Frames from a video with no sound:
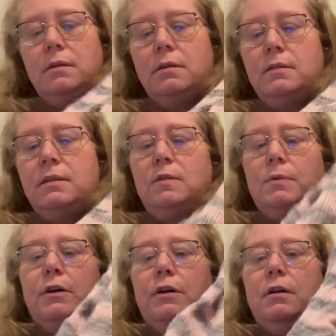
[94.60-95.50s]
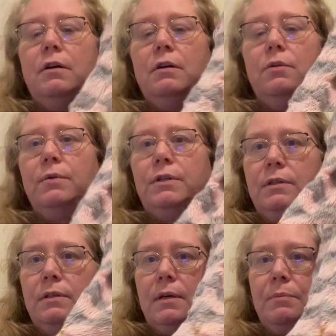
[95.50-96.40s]
stitch marker, which
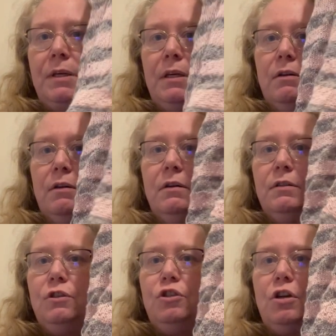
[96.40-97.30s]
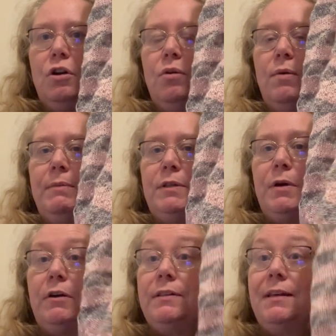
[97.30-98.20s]
is up here, to show how much
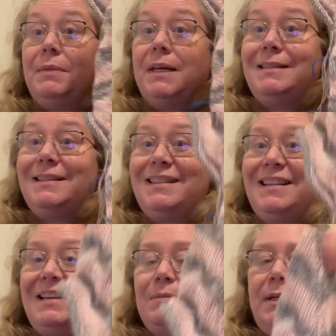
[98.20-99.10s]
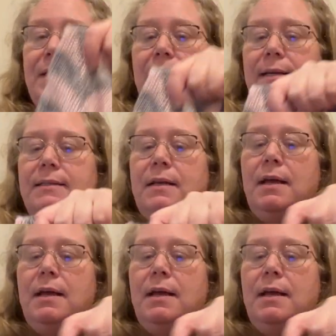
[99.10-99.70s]
progress I made since the last podcast.